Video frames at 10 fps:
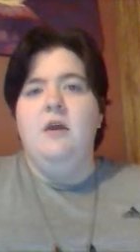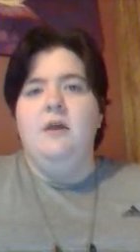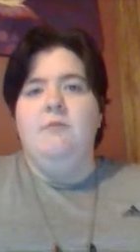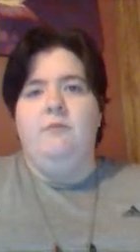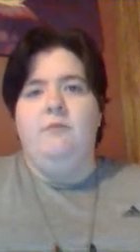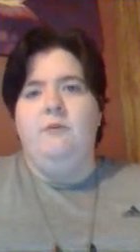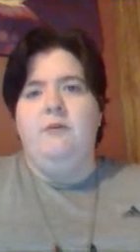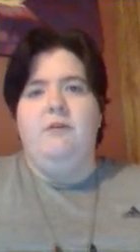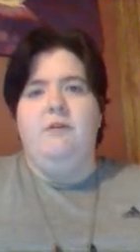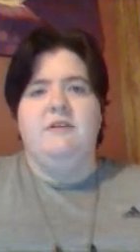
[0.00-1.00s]
but really,
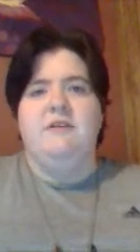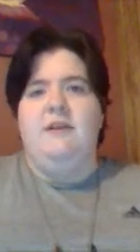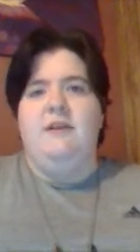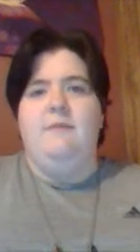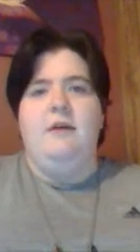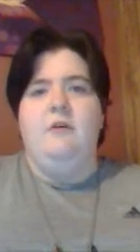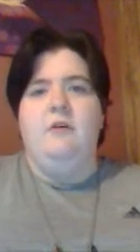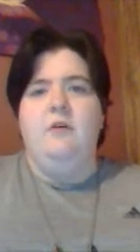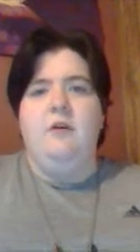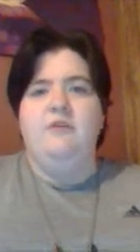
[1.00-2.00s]
what does that matter?
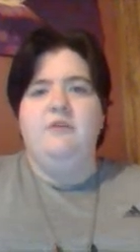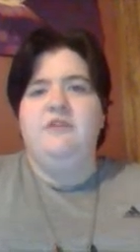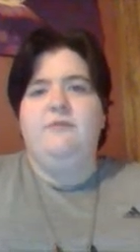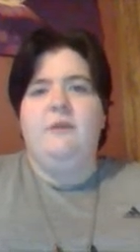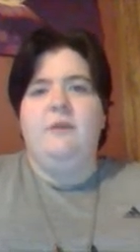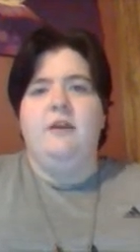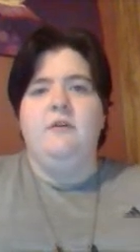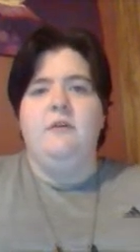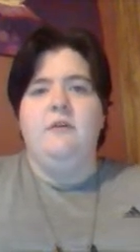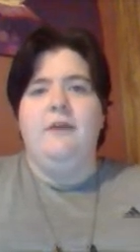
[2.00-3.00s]
She's free
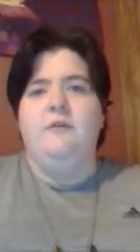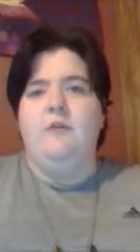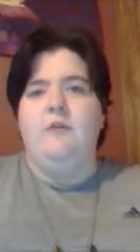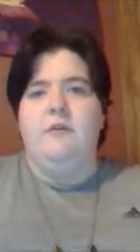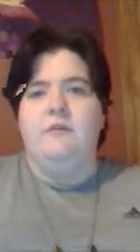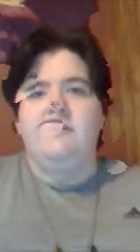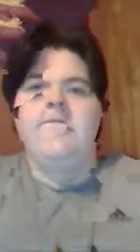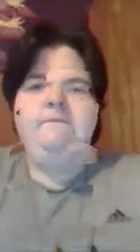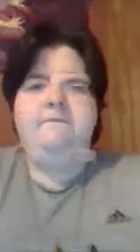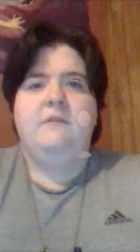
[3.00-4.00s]
and her daughter is
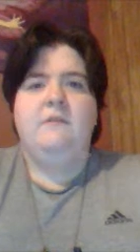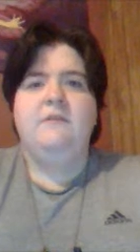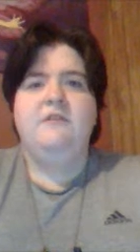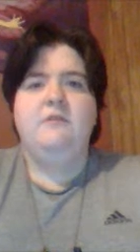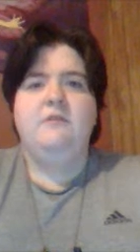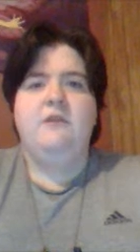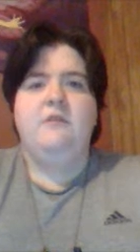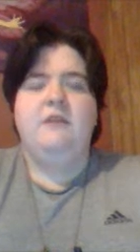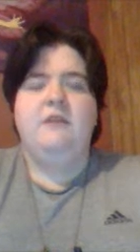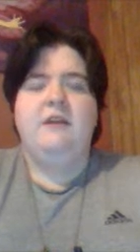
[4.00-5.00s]
dead. These aren't the
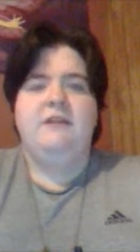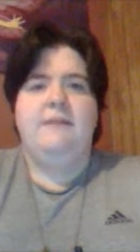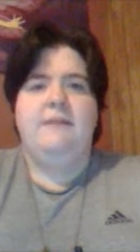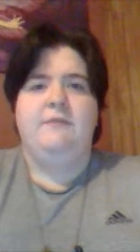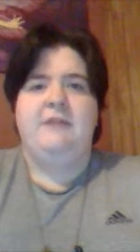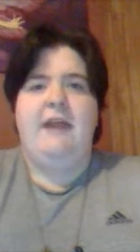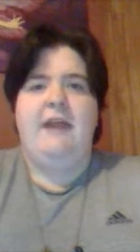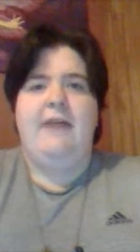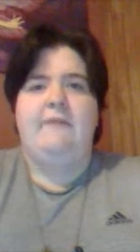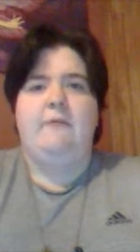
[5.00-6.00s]
only examples I
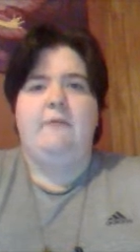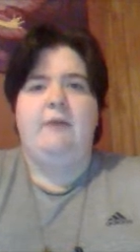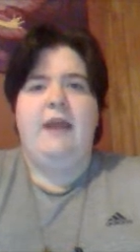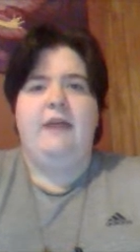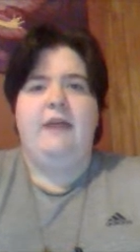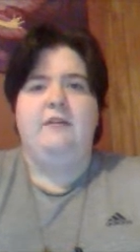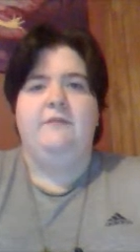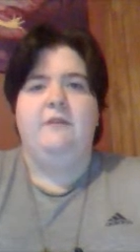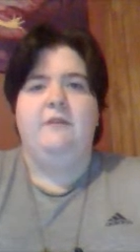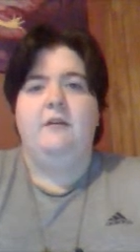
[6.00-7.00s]
have of reactive
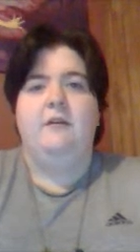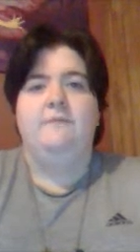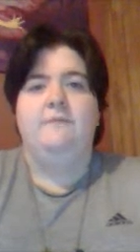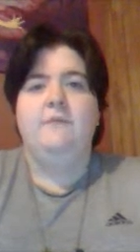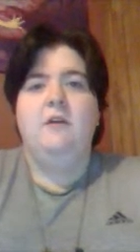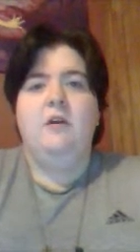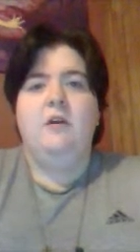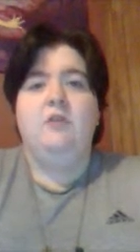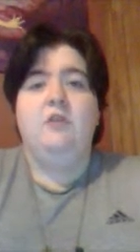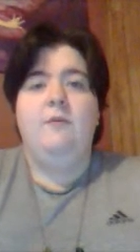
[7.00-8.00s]
thinking.
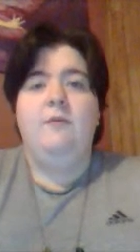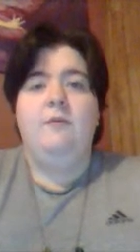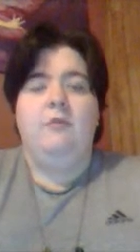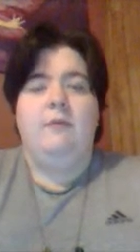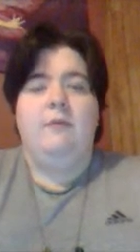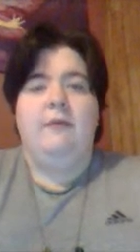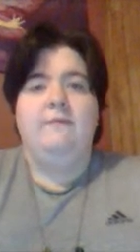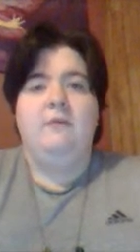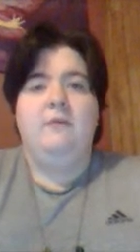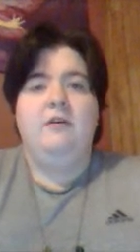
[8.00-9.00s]
Global warming.
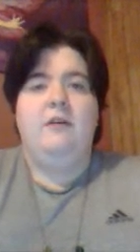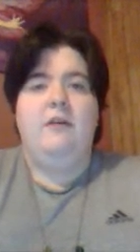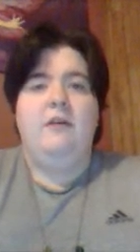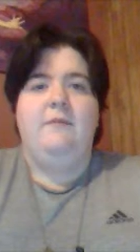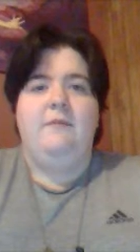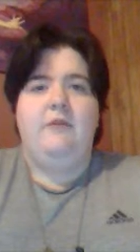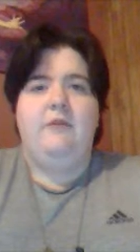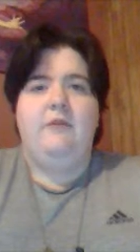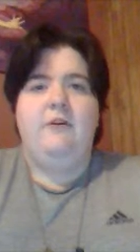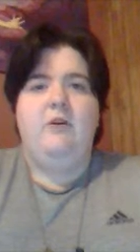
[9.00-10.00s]
Now, before
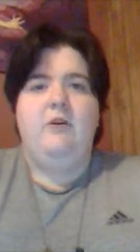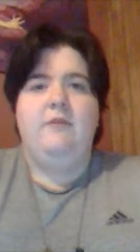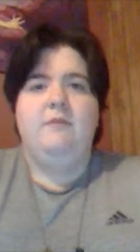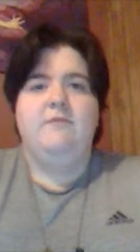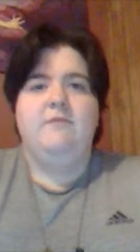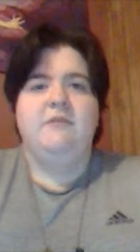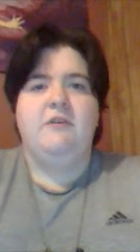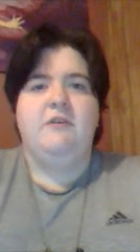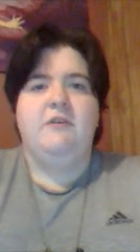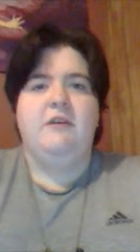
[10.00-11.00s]
you go and
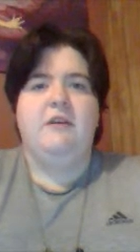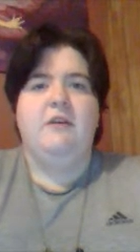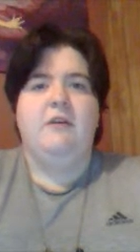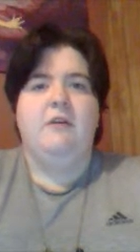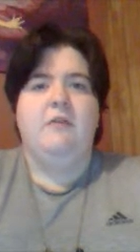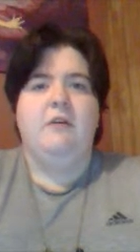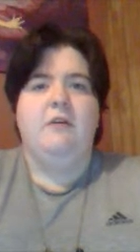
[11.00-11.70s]
start thinking, oh no,